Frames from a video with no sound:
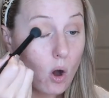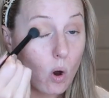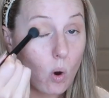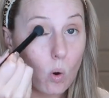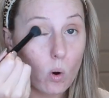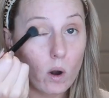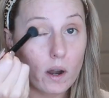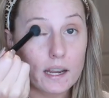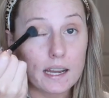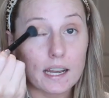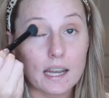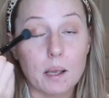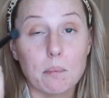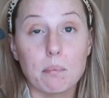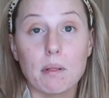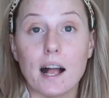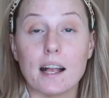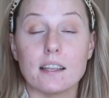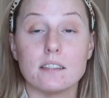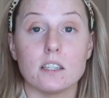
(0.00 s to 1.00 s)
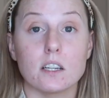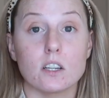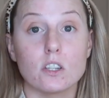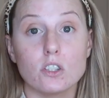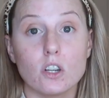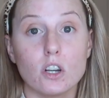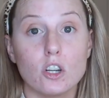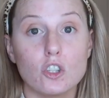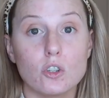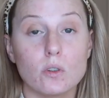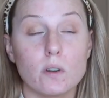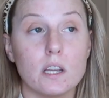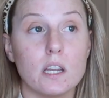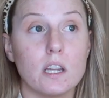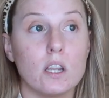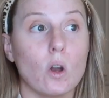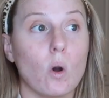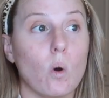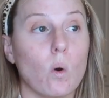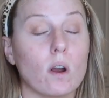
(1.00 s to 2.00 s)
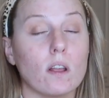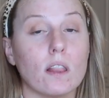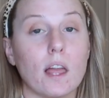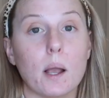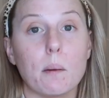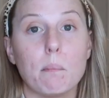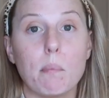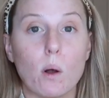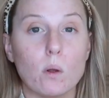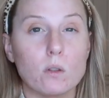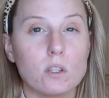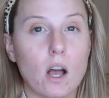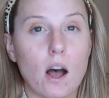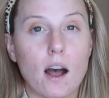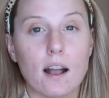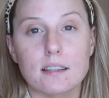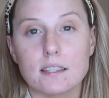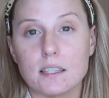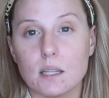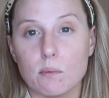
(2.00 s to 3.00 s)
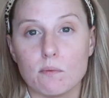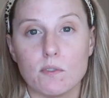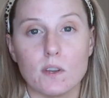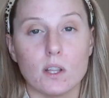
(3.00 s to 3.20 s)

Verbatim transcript: or getting plastic surgery or like Botox, lip